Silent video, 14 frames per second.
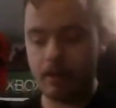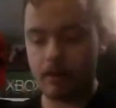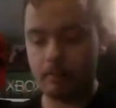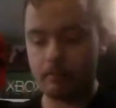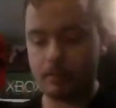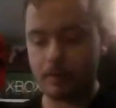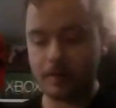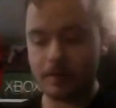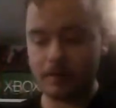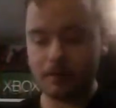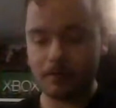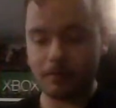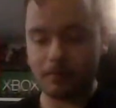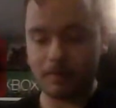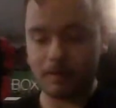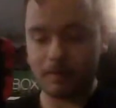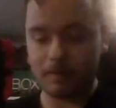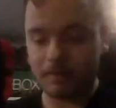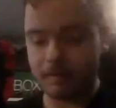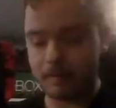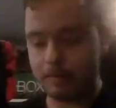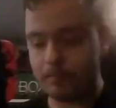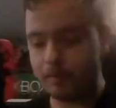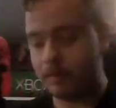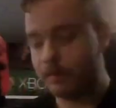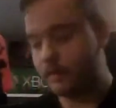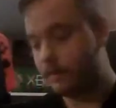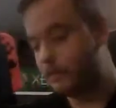I'm trying to do this without
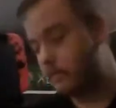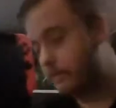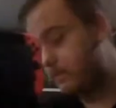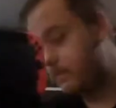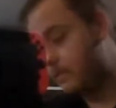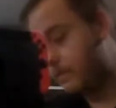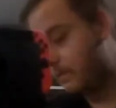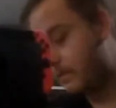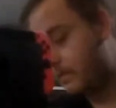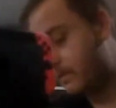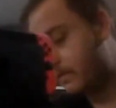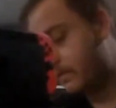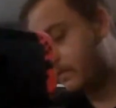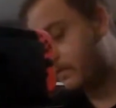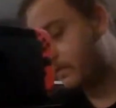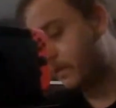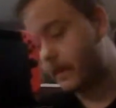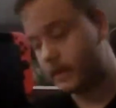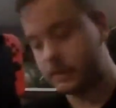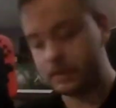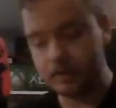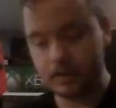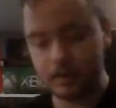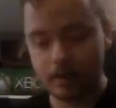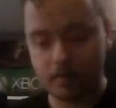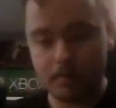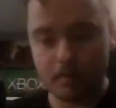completely fucking shit up.